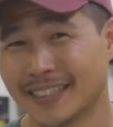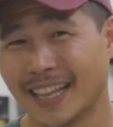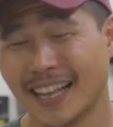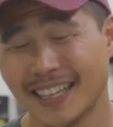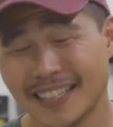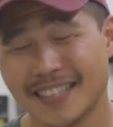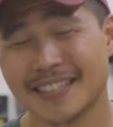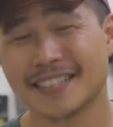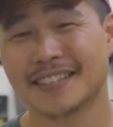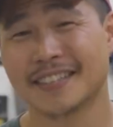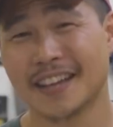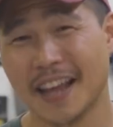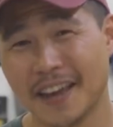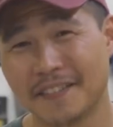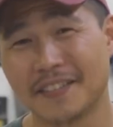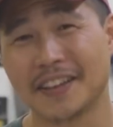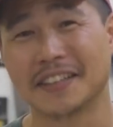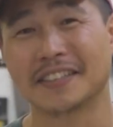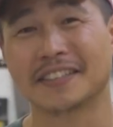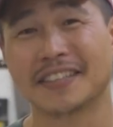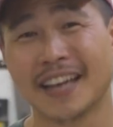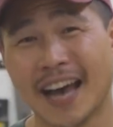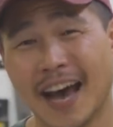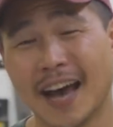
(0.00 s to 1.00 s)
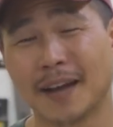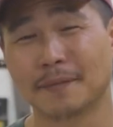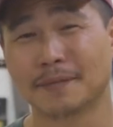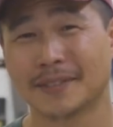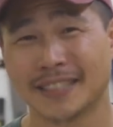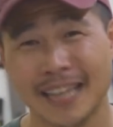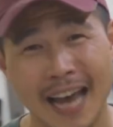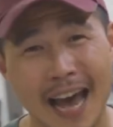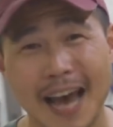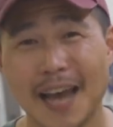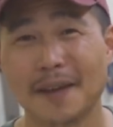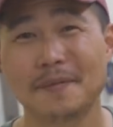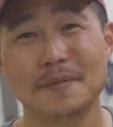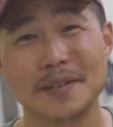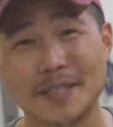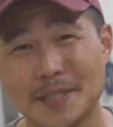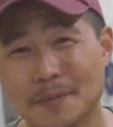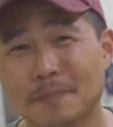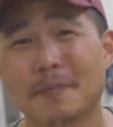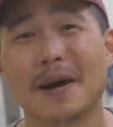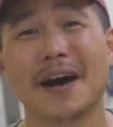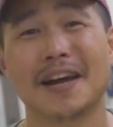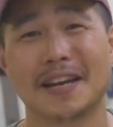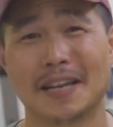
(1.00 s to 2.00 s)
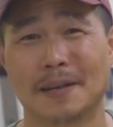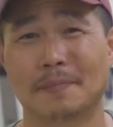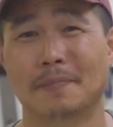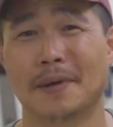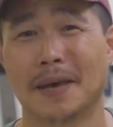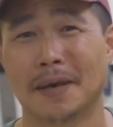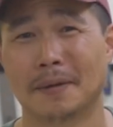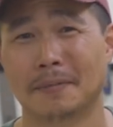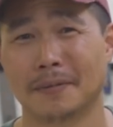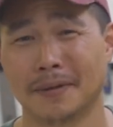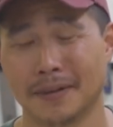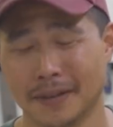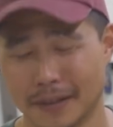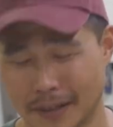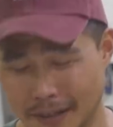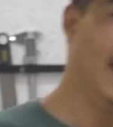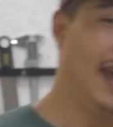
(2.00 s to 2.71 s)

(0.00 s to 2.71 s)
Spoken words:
That's saving time. Time is money, baby.